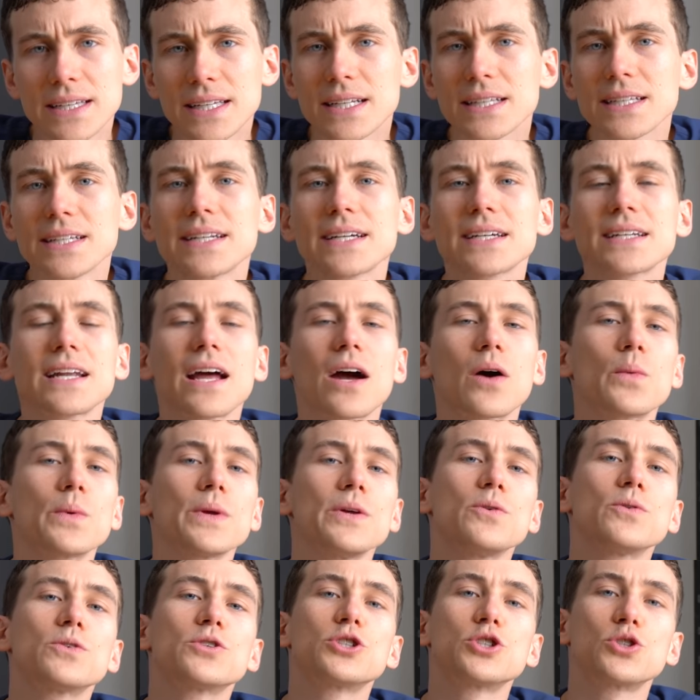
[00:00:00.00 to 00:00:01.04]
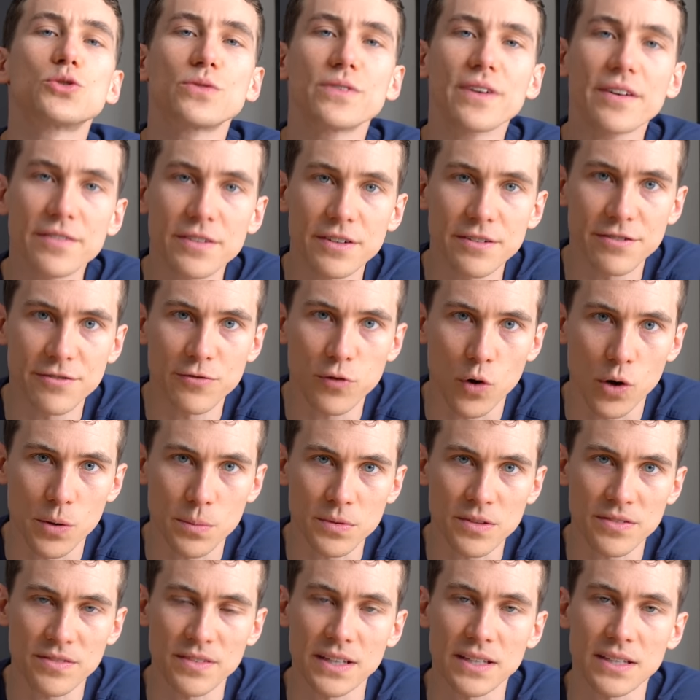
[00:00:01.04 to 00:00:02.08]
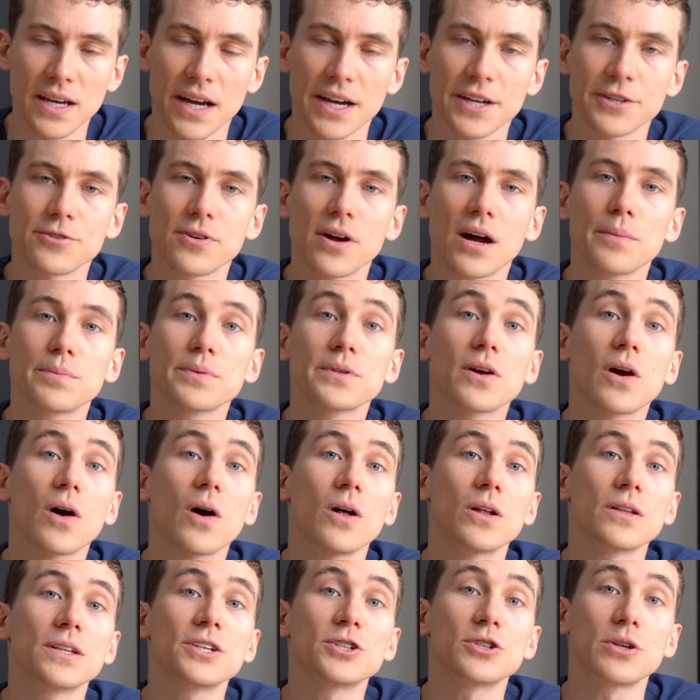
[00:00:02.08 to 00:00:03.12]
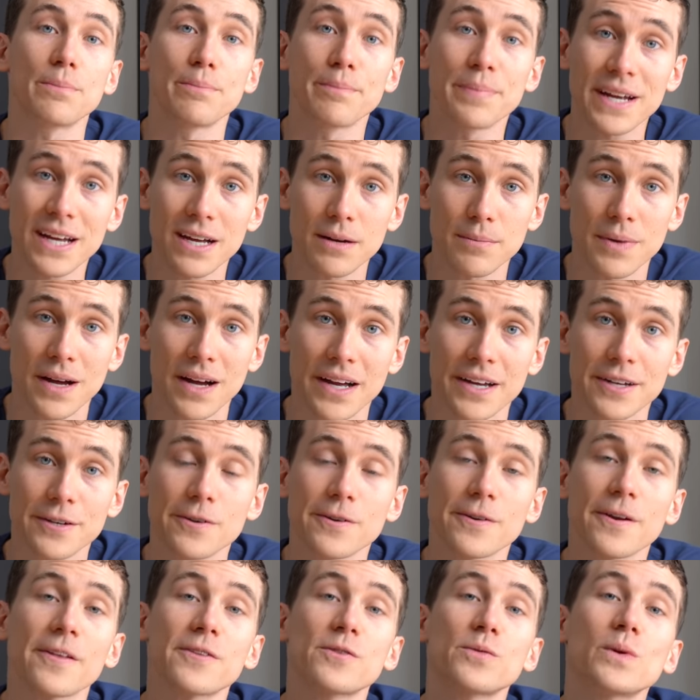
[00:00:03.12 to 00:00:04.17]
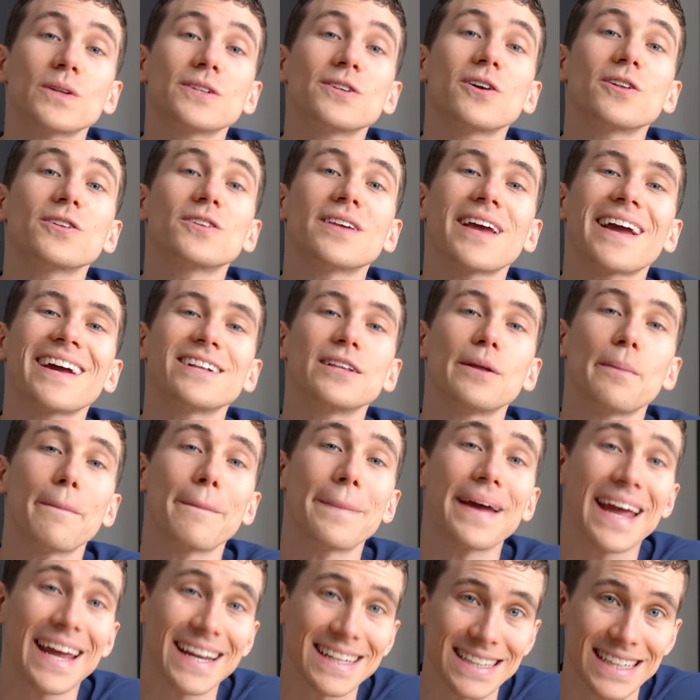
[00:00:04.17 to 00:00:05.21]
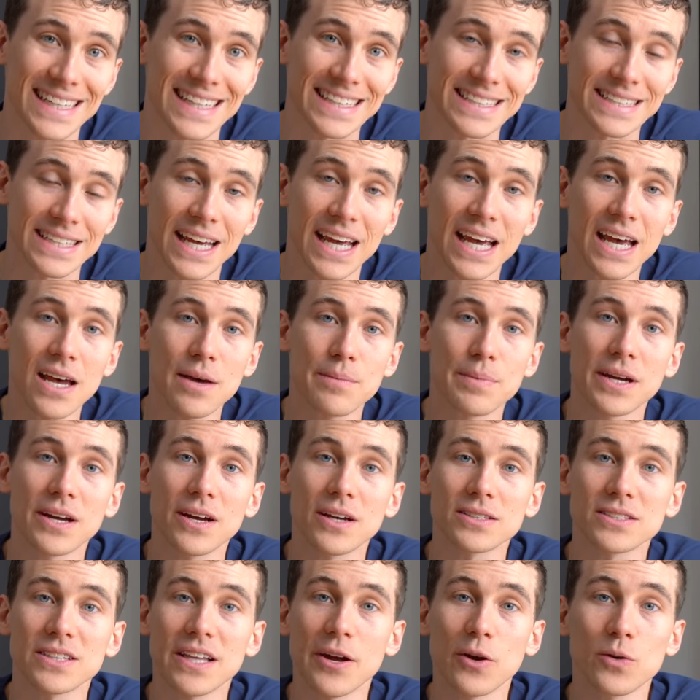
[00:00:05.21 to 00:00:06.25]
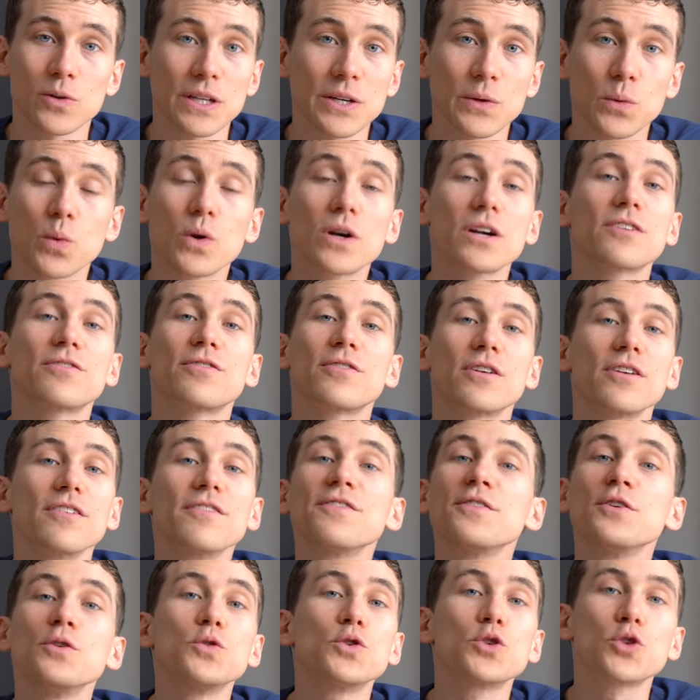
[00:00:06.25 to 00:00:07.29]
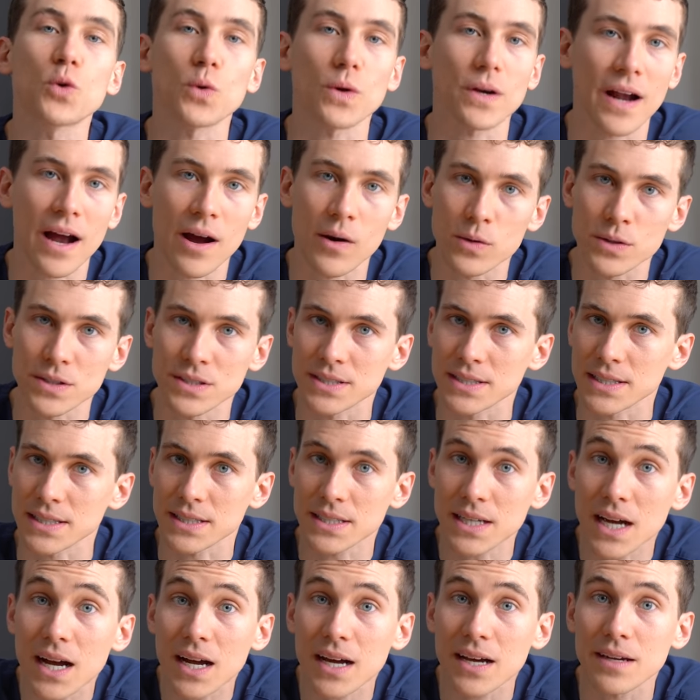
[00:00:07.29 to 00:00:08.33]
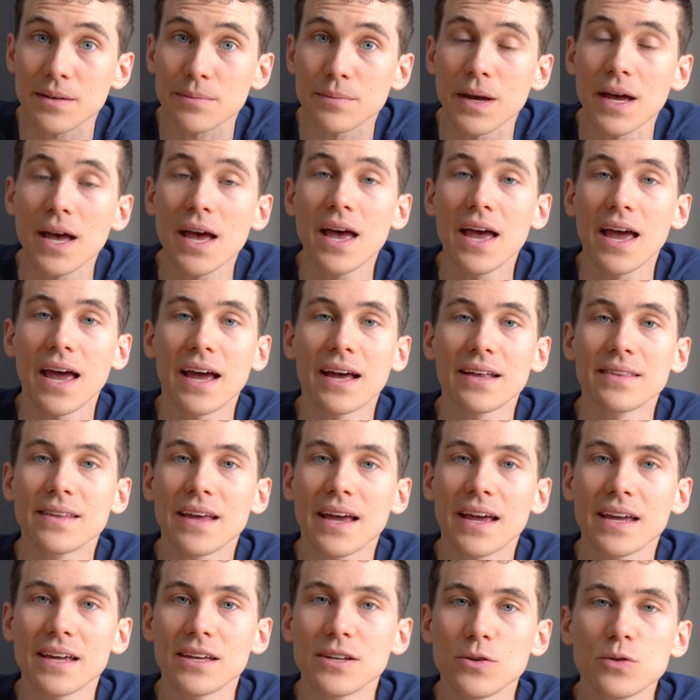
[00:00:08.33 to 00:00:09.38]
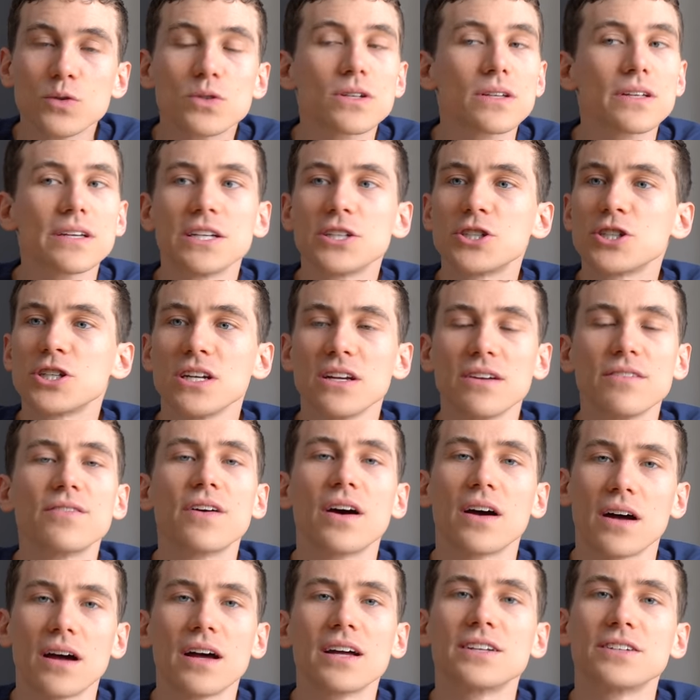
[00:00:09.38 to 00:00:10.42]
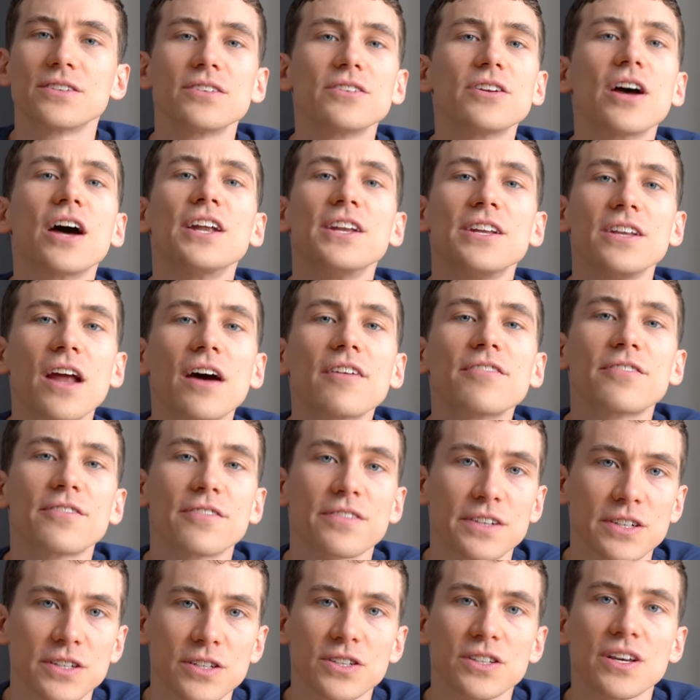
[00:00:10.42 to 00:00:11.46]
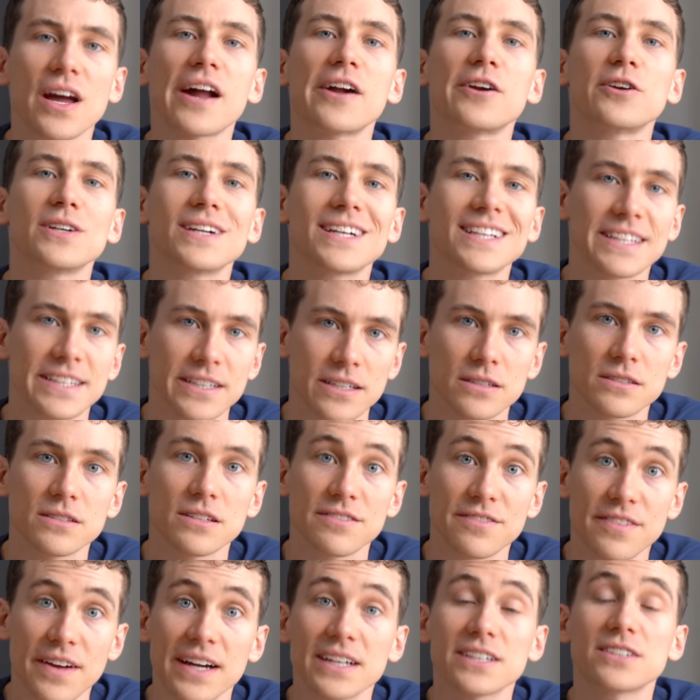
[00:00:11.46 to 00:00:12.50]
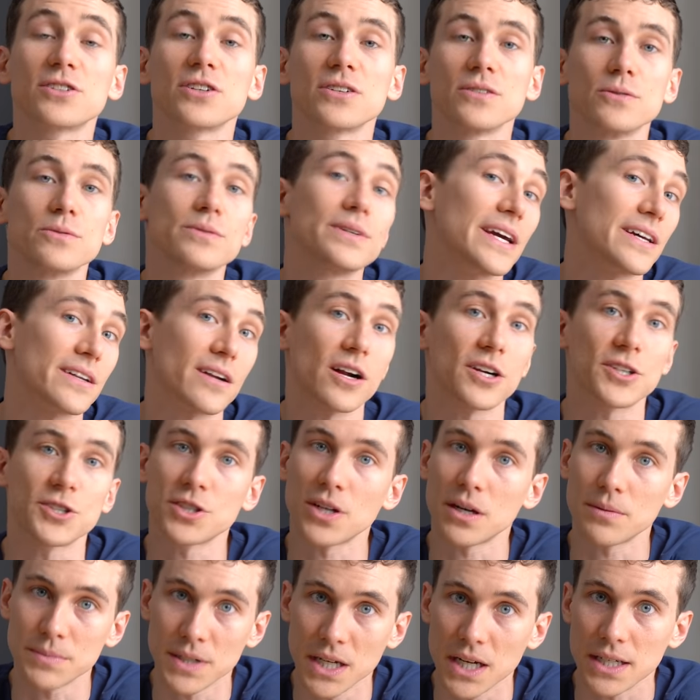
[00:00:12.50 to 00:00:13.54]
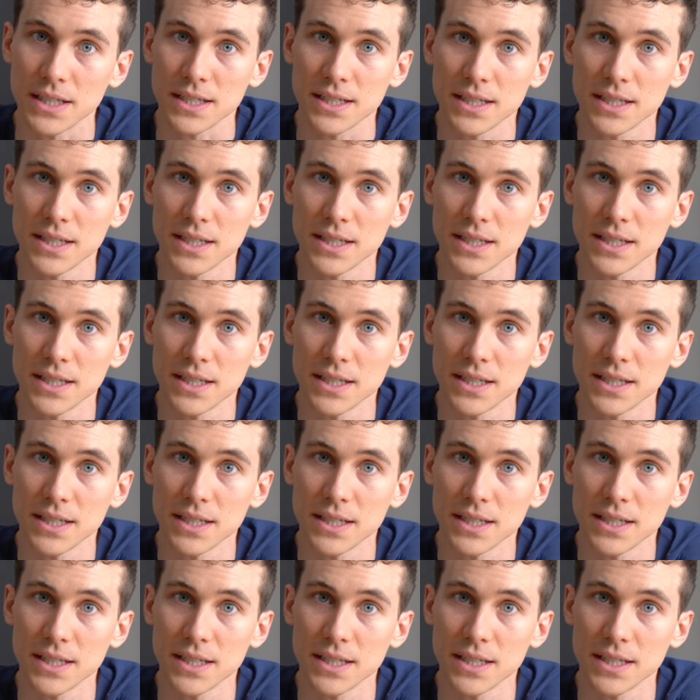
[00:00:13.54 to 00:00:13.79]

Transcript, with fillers: in the clinic now we use derivative forms of these eye drops called tropicamide or another one called cyclopentolate because they only work for a few short hours at a time and they usually achieve a, uh, a, enough of a desired clinical effect to get our job done.